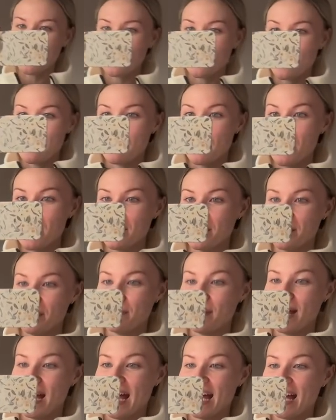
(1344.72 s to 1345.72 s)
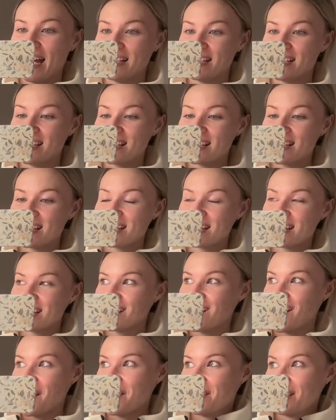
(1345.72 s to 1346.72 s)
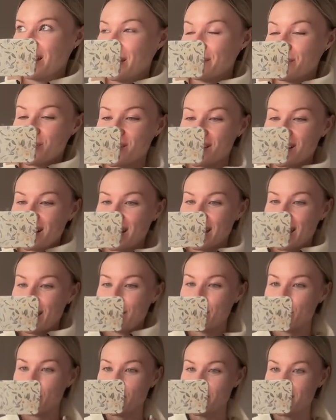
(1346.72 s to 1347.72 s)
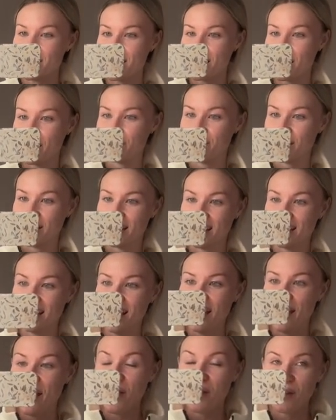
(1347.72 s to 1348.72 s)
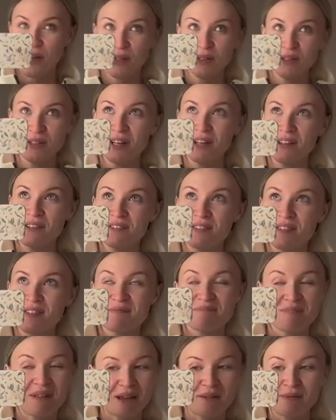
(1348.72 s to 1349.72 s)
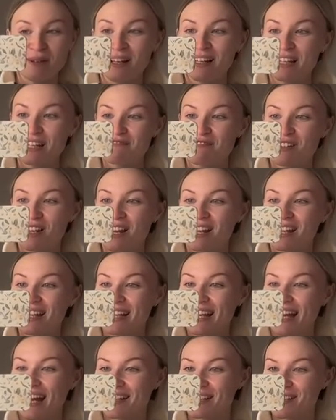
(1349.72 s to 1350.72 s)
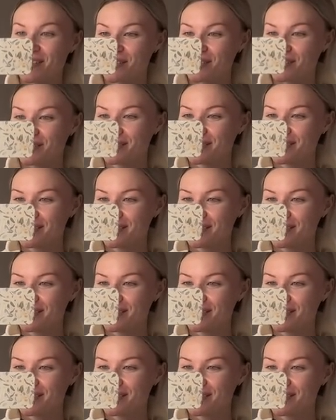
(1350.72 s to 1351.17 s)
that I'm home, and I think I'm just gonna keep them on this evening. Who knows, maybe I'll even light a candle.